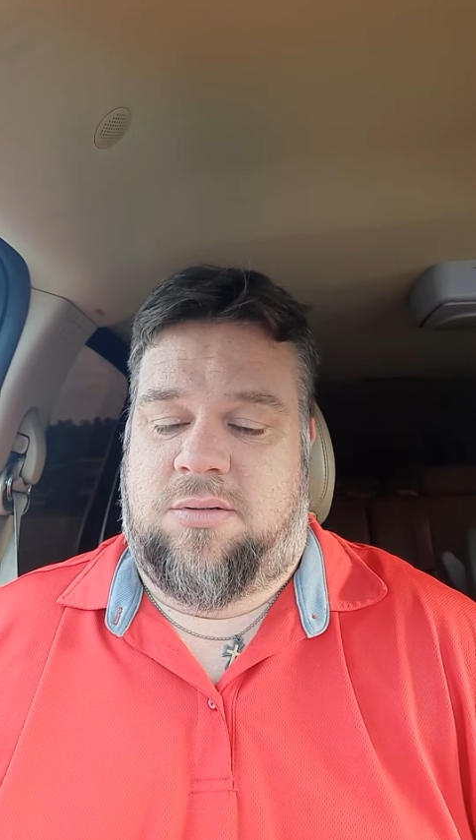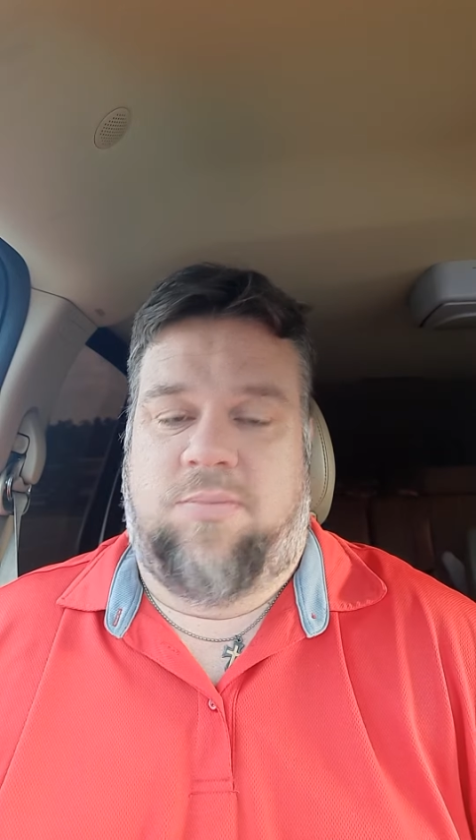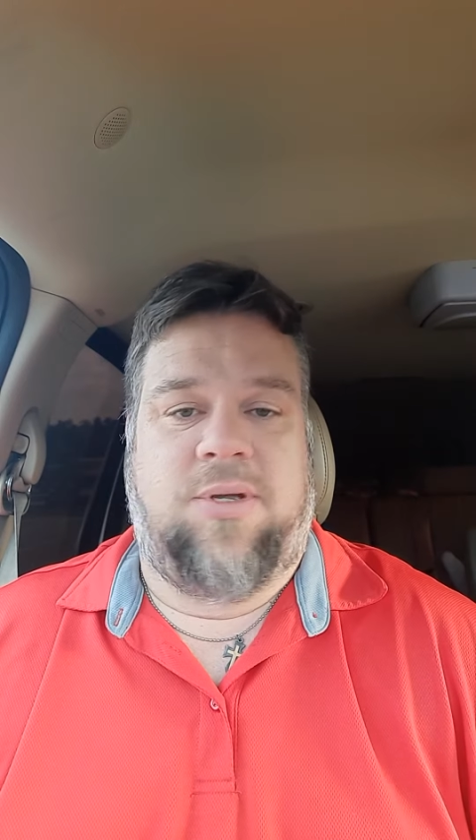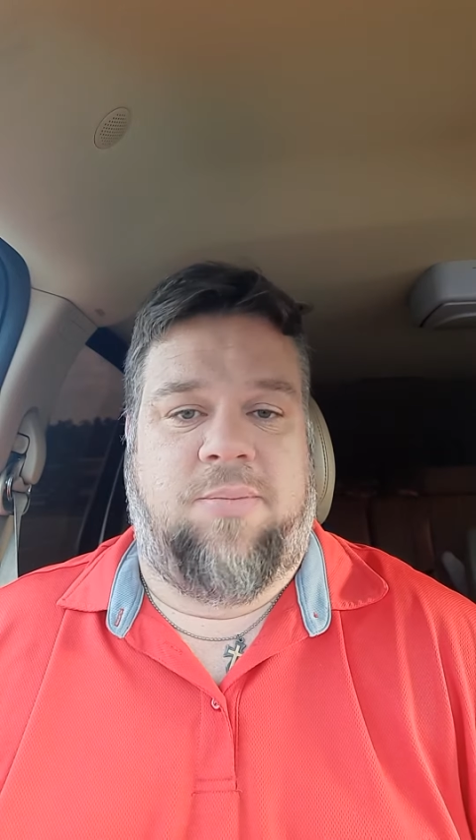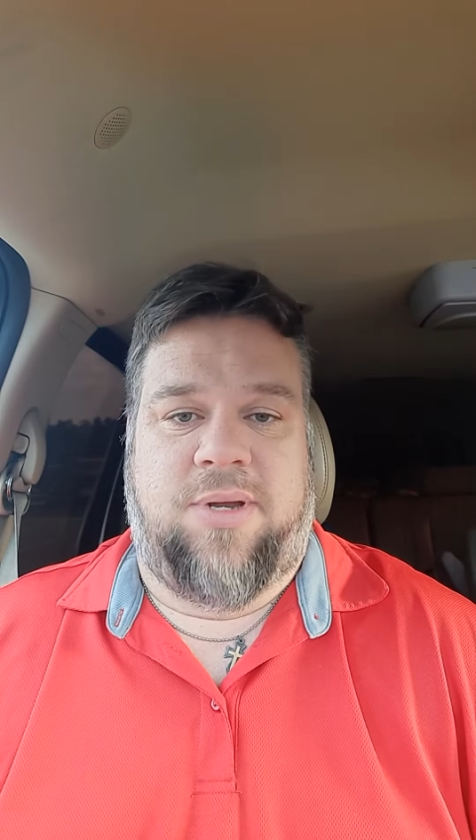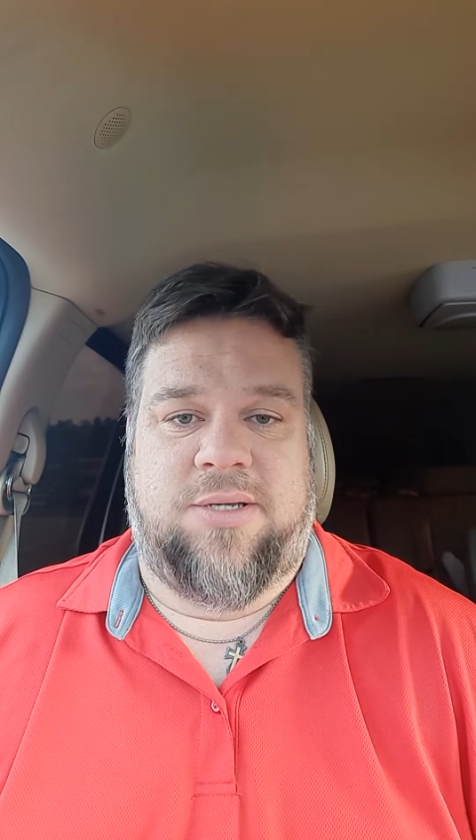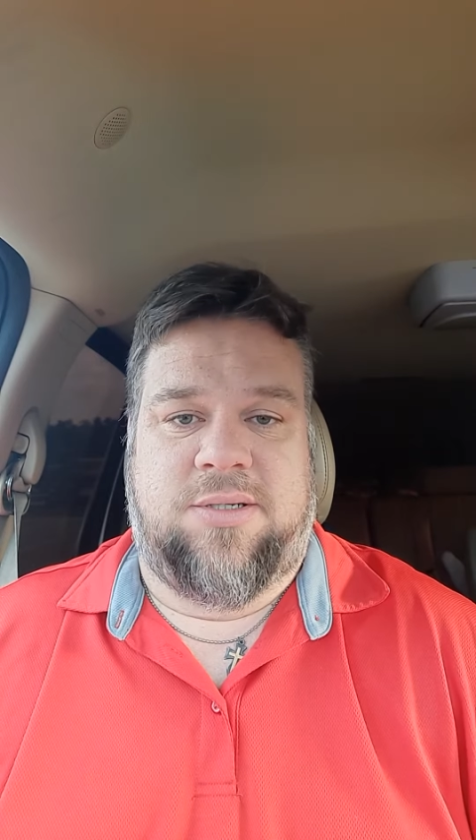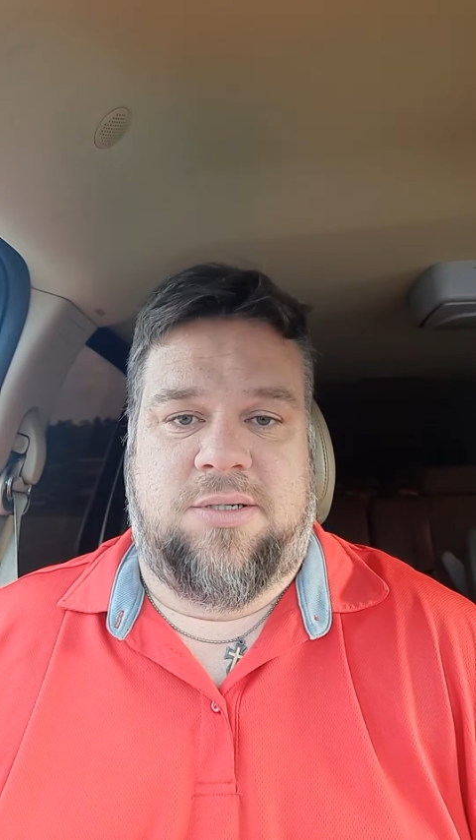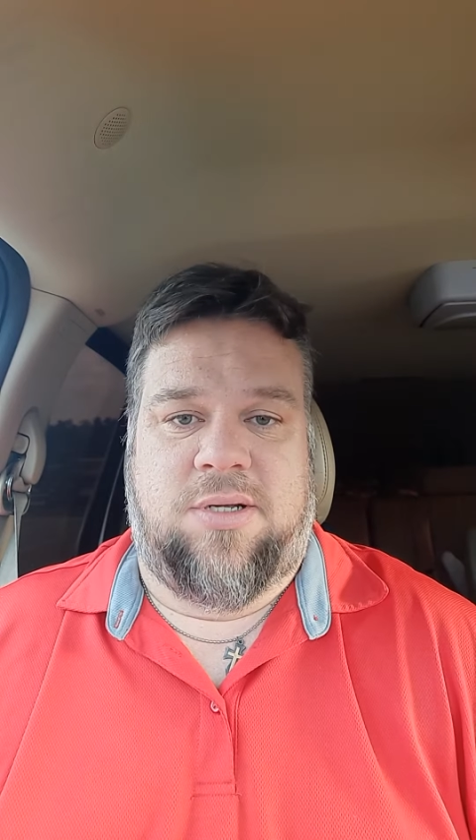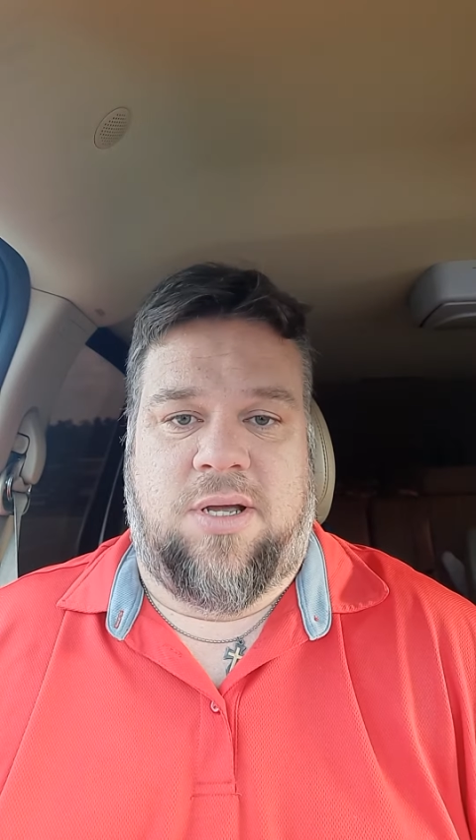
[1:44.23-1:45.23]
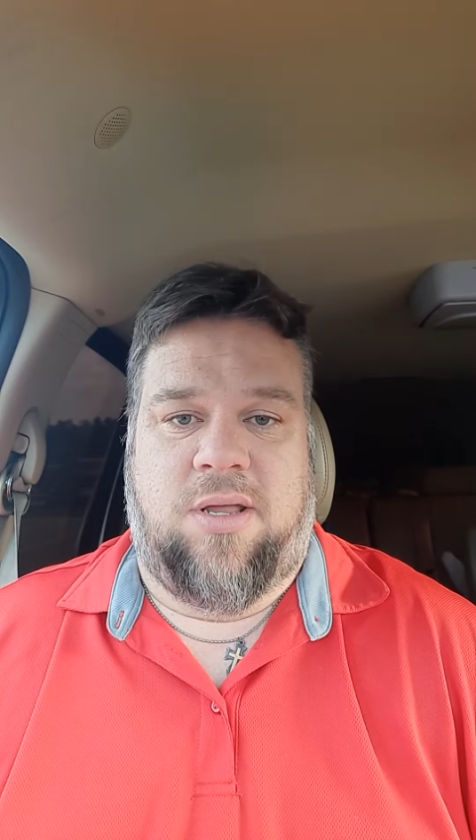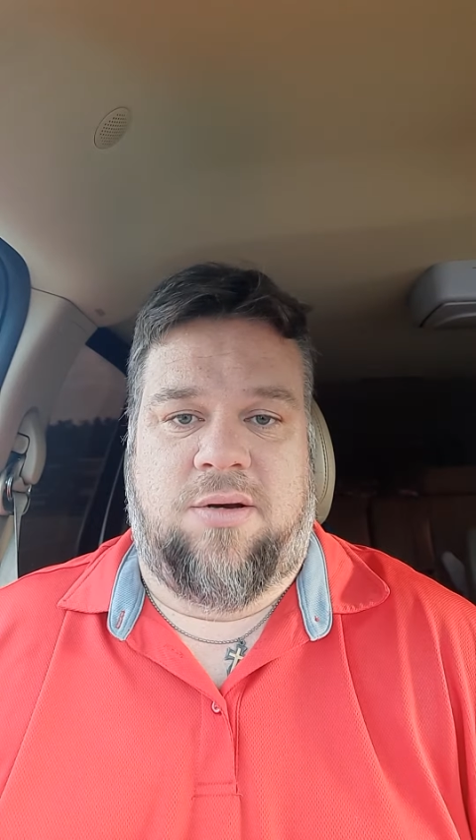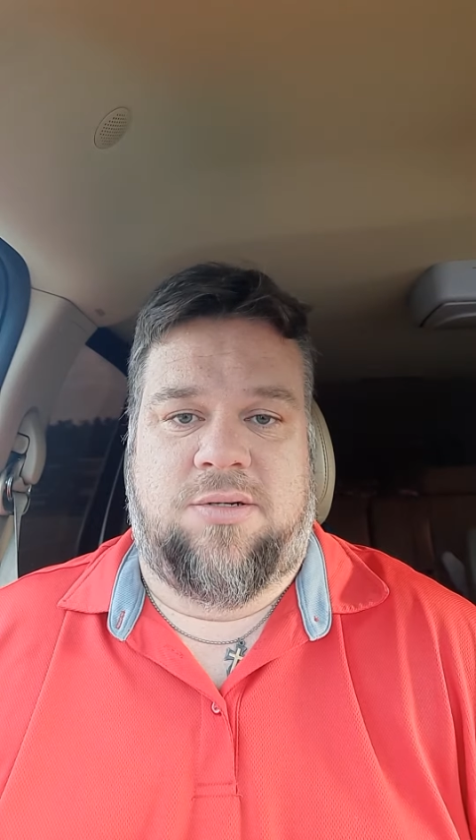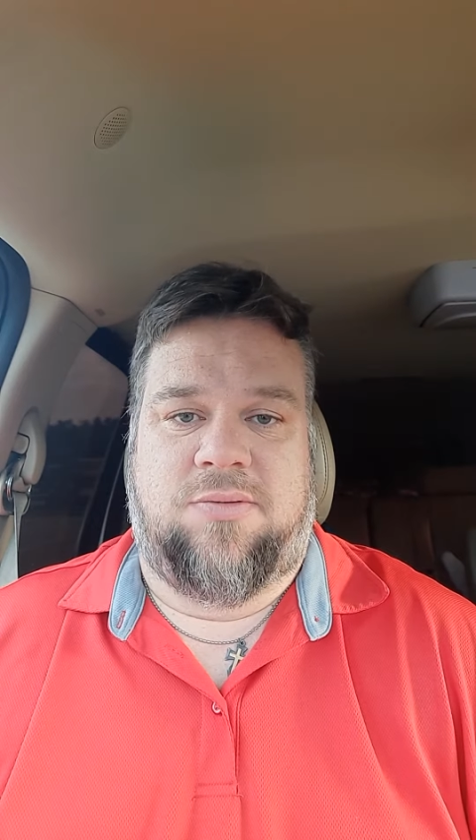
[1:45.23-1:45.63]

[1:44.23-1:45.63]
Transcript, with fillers: be a blessing to others.